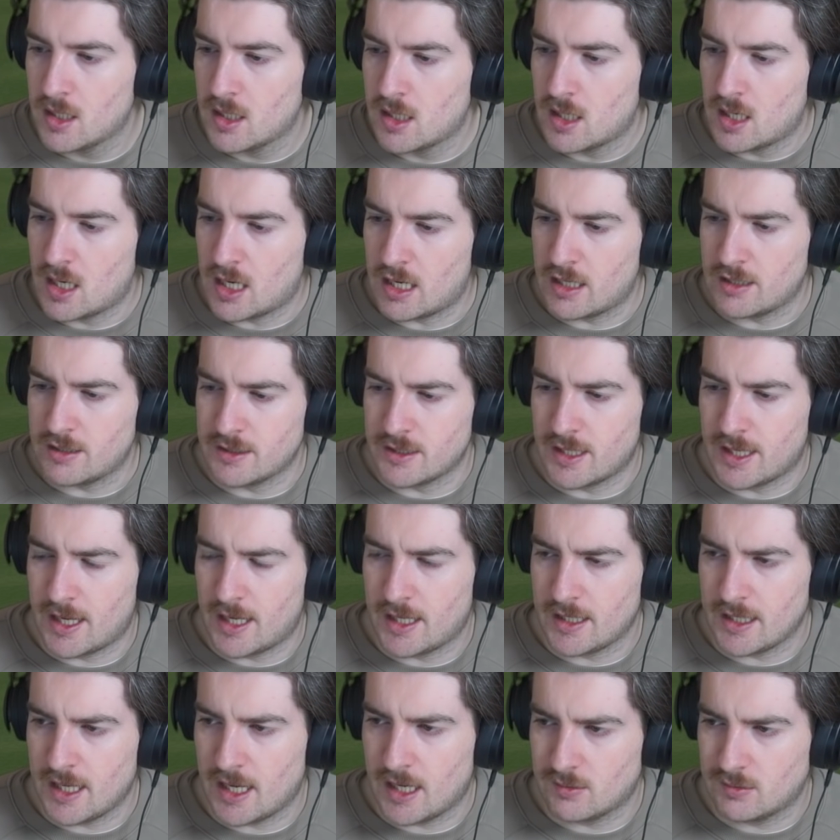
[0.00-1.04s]
And
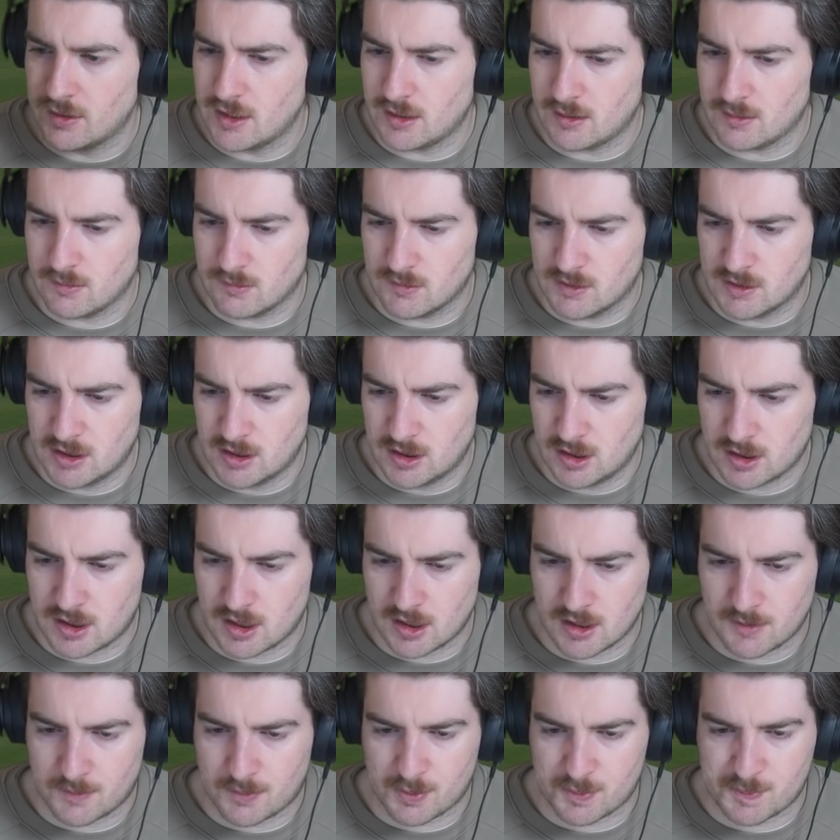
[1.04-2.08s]
yeah, we're looking
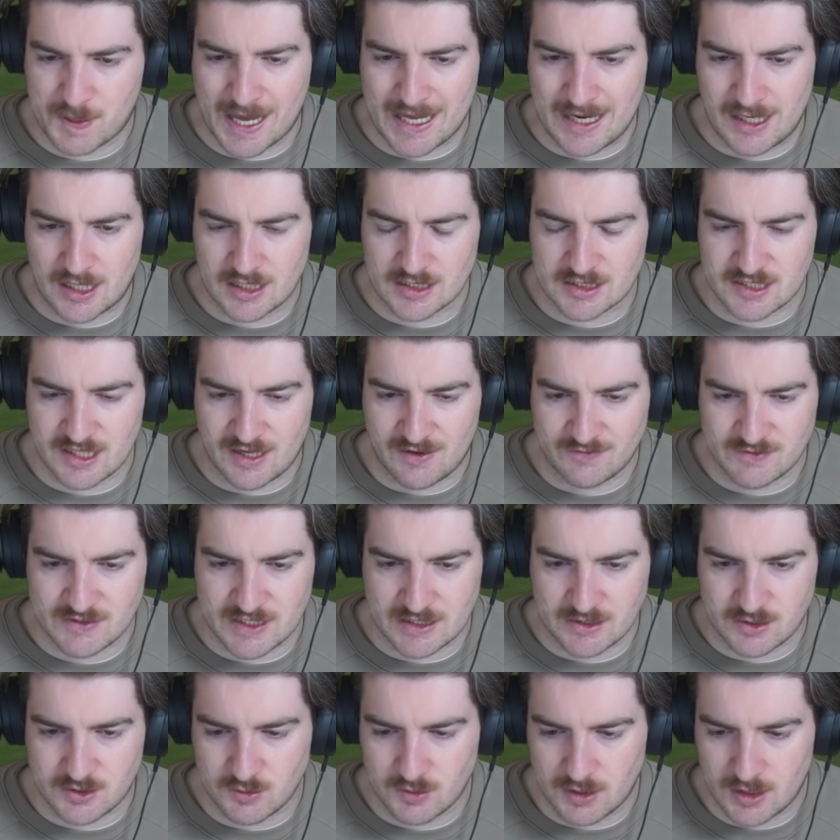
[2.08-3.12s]
to propel ourselves
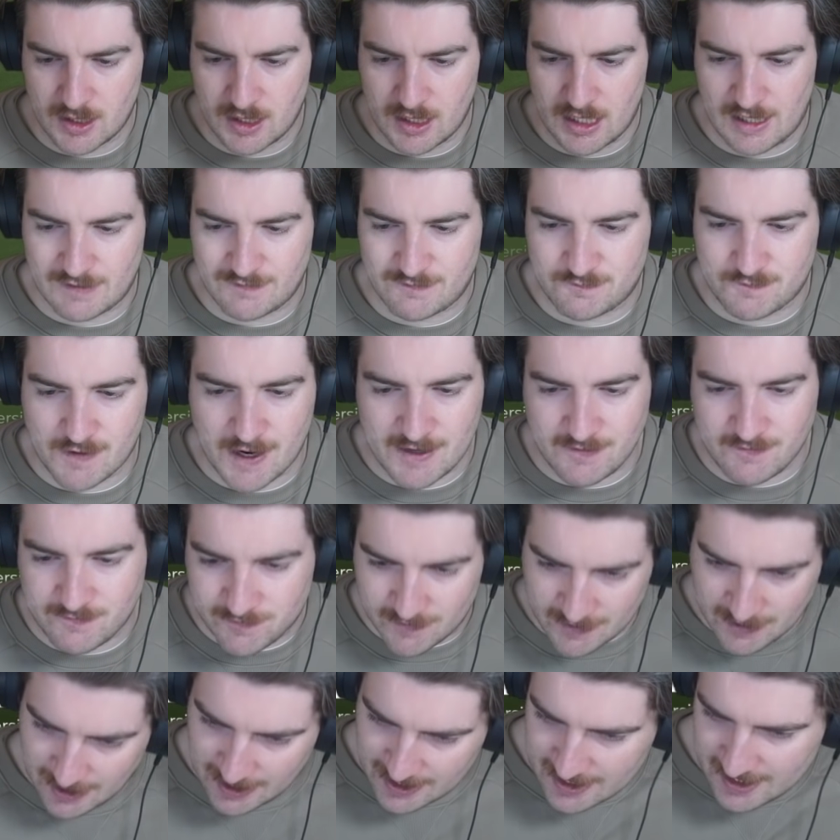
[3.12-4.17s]
into a fight for
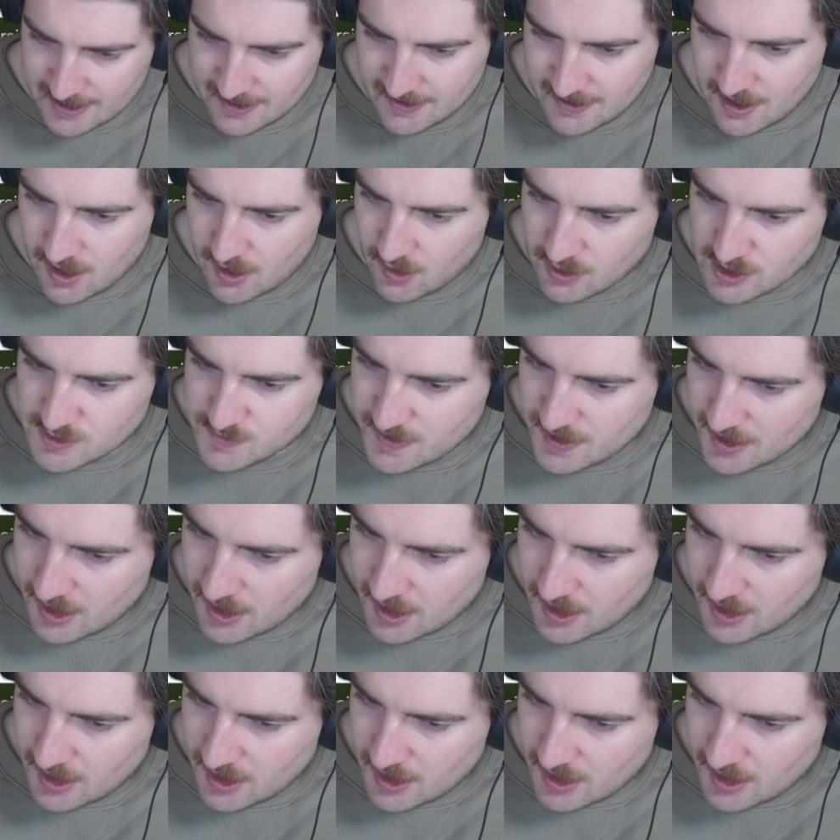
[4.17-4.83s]
the lead here. It's been a